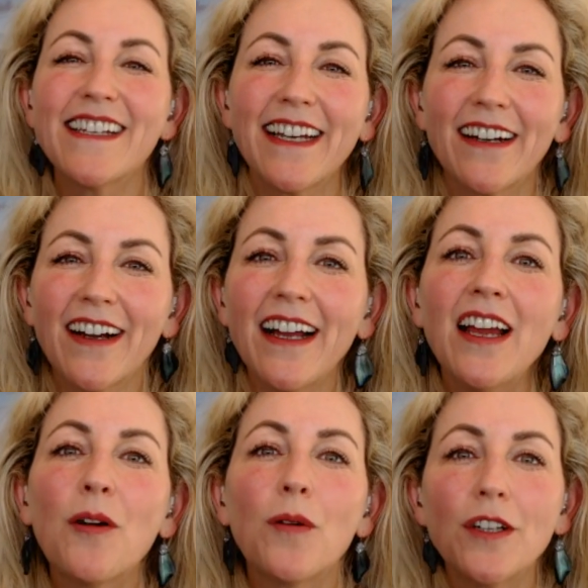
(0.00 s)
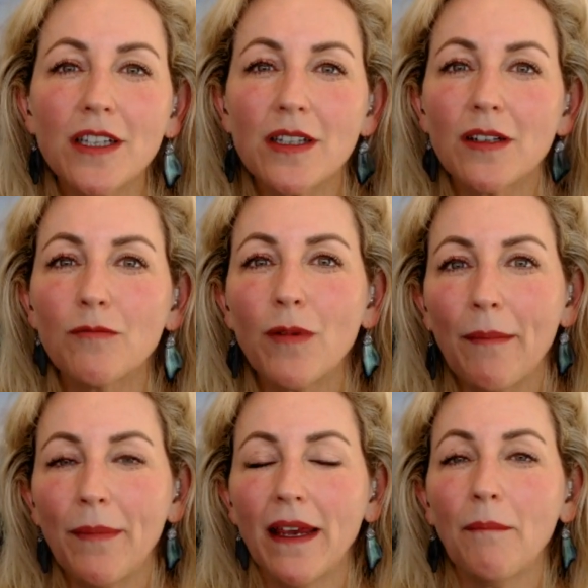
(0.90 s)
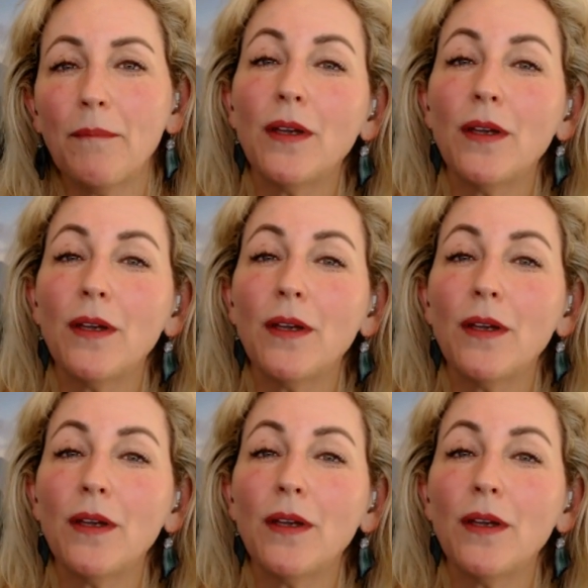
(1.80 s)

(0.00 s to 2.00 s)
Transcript: Sarah, we're just wrapping up,